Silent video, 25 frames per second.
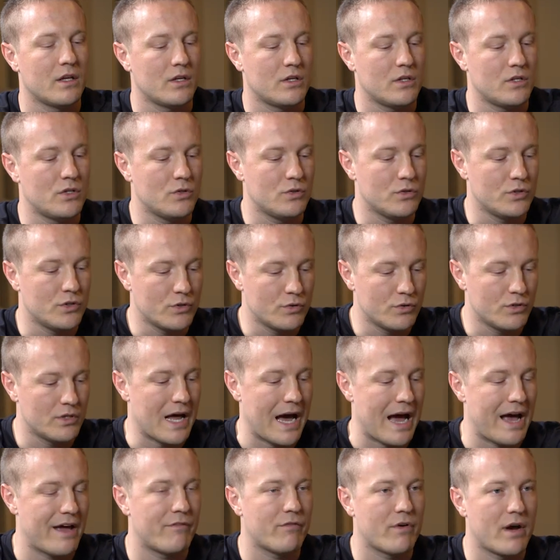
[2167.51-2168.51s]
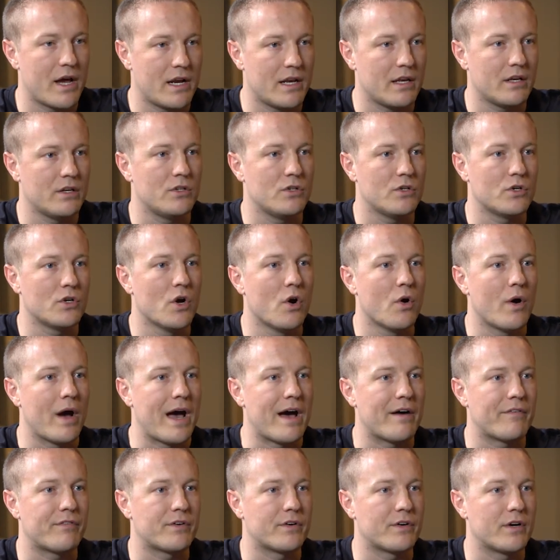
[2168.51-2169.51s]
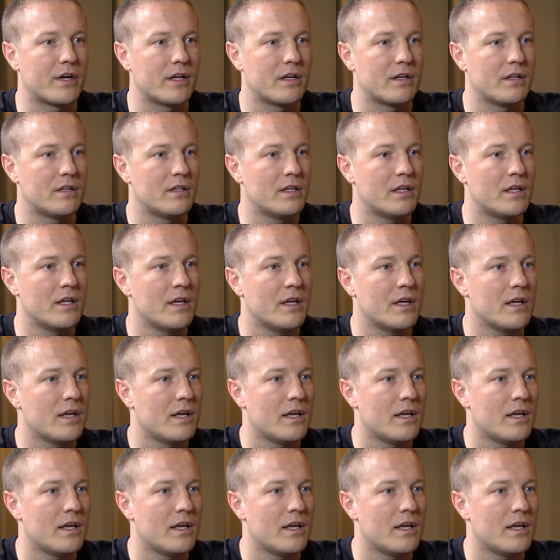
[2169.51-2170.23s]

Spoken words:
You dive right in and you go after it.